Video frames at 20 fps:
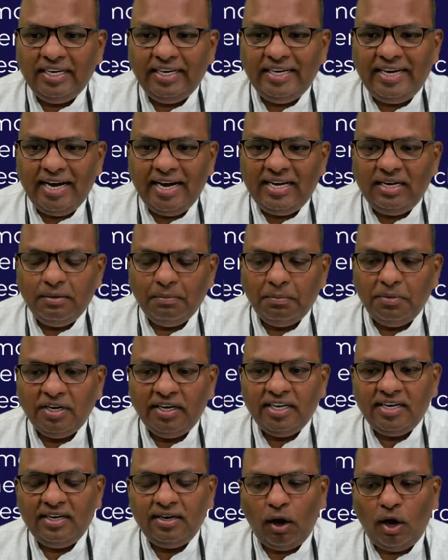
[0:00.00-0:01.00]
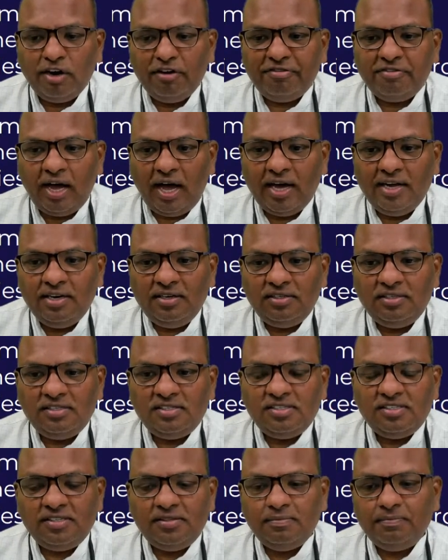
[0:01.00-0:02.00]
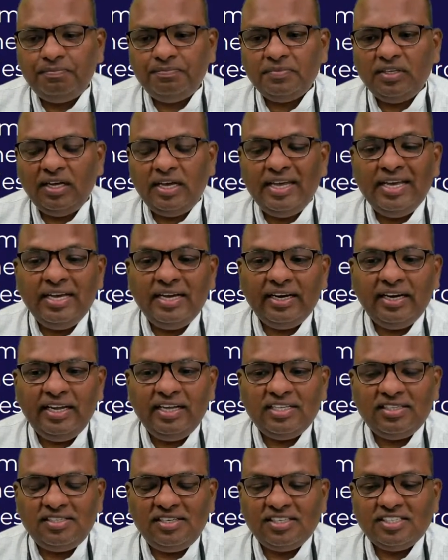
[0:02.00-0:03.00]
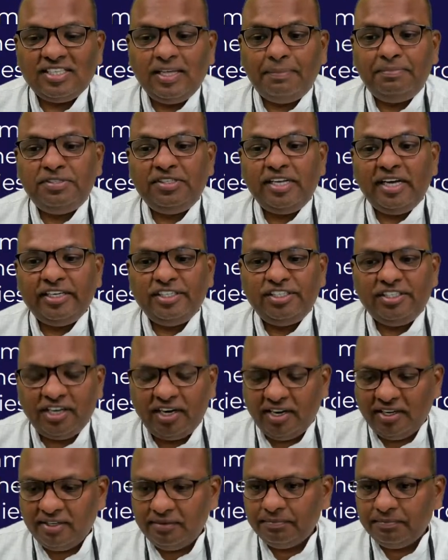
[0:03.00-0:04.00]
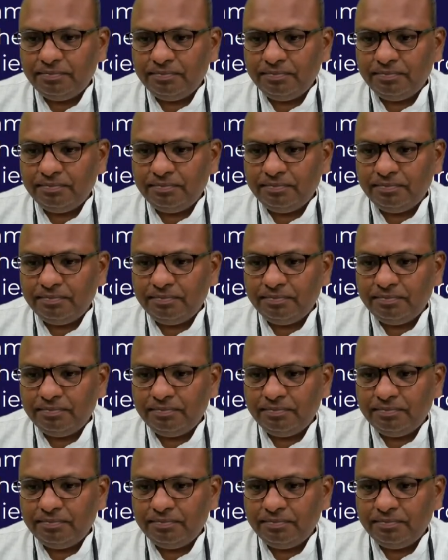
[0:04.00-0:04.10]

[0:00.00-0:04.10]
burden on France increased substantially.